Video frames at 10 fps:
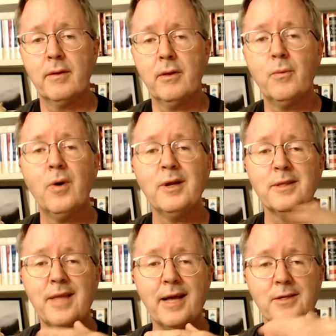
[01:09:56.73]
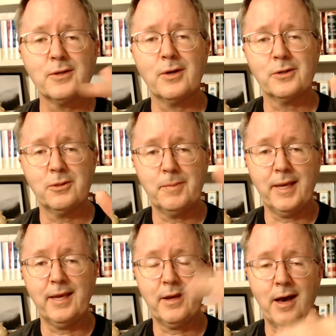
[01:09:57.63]
you wanted that song to
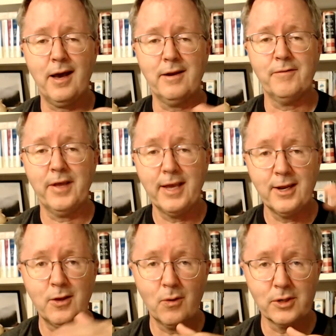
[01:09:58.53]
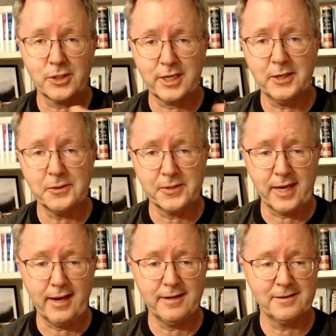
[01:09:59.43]
be kind of in your skill set.